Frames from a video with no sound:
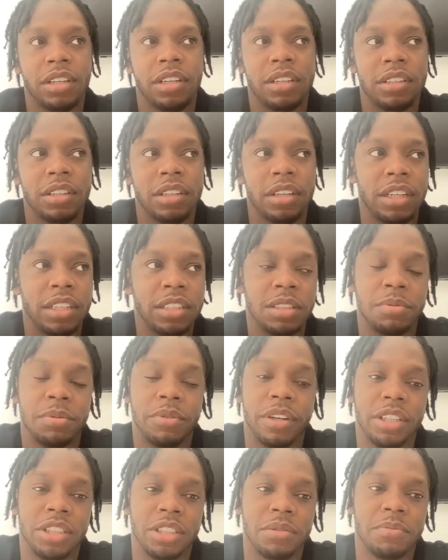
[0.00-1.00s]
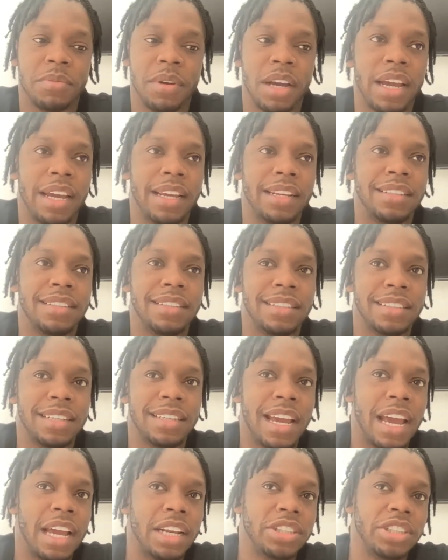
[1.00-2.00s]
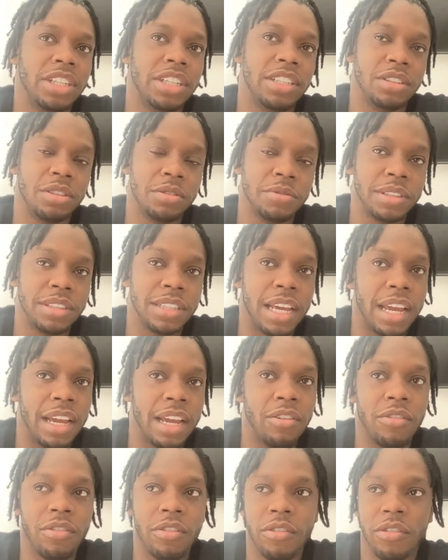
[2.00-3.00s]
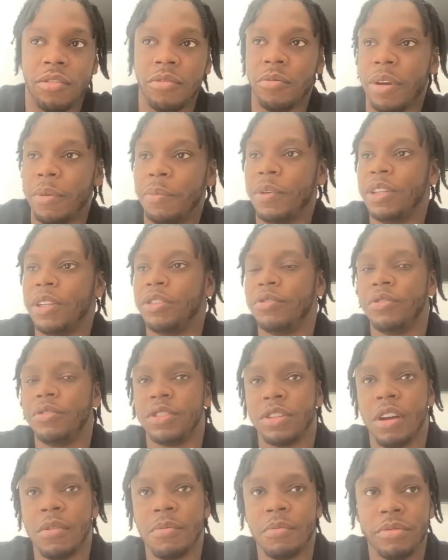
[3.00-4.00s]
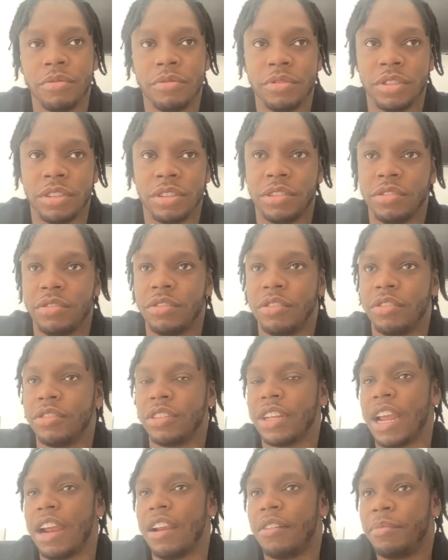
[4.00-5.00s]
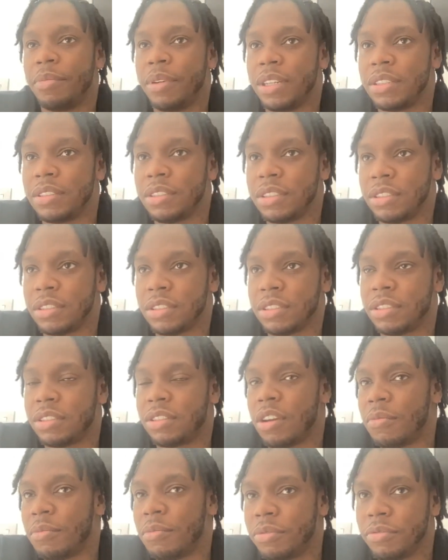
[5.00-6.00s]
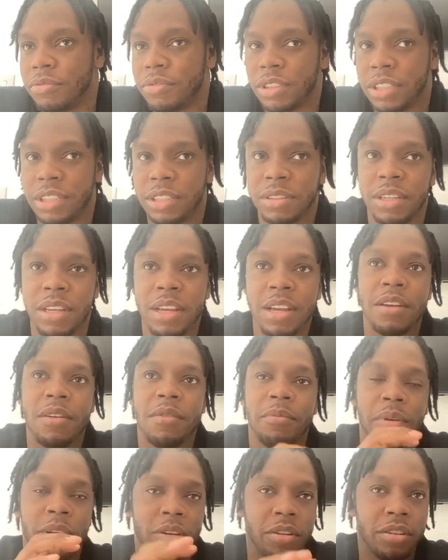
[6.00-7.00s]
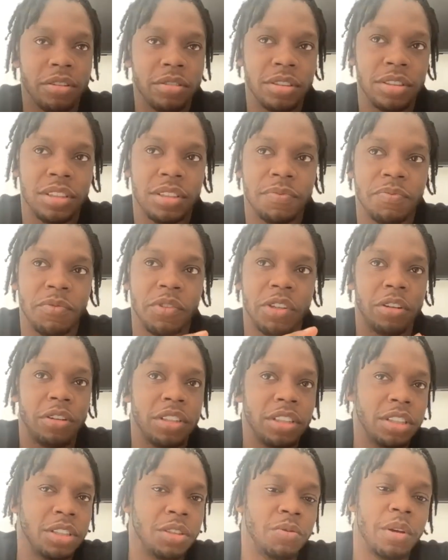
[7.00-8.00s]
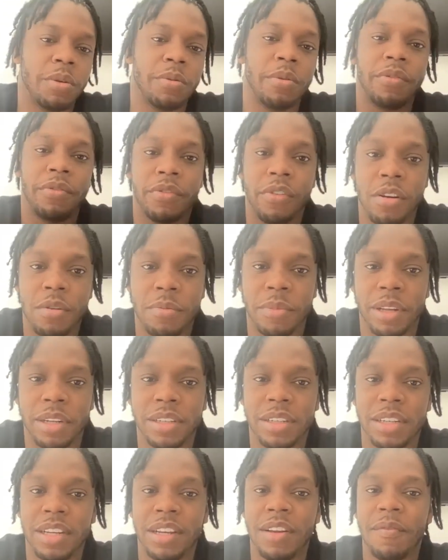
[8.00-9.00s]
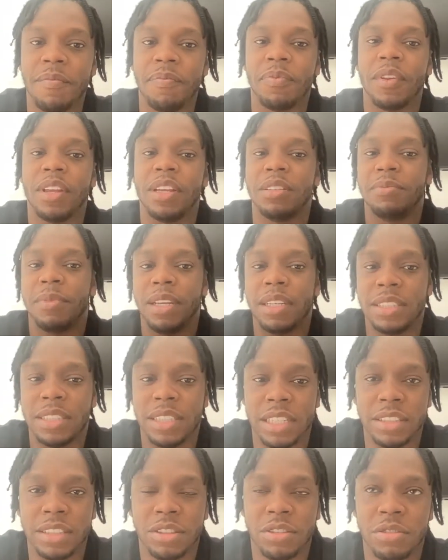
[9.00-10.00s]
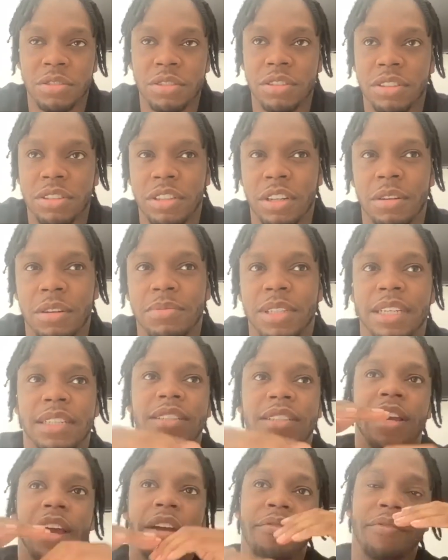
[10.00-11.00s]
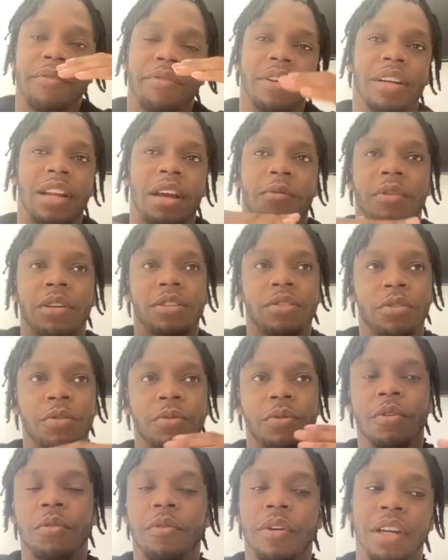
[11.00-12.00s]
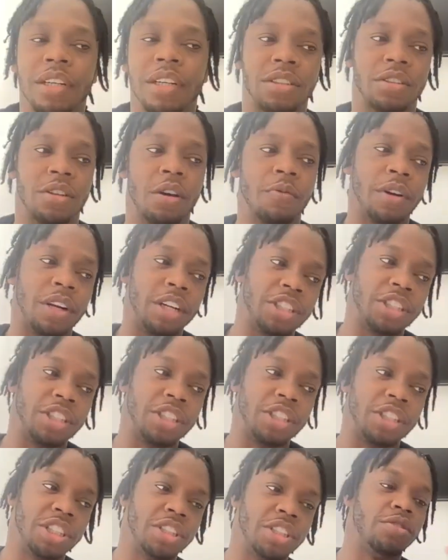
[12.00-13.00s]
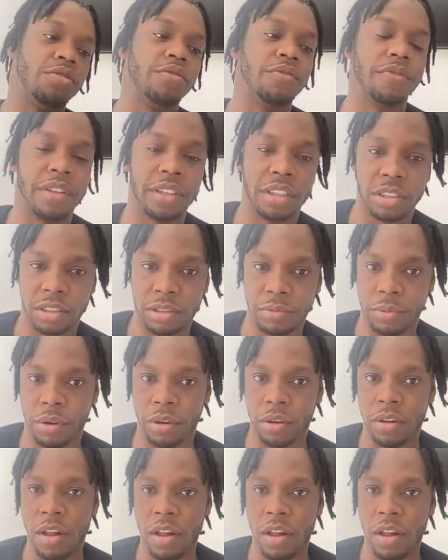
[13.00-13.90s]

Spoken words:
inspiration behind actually doing that. Or when we do samples on Caribbean samples, this, because, you know, this is where we're from, and this makes sense to, you know what I'm saying? So everything that we do, always don't want to just do things, but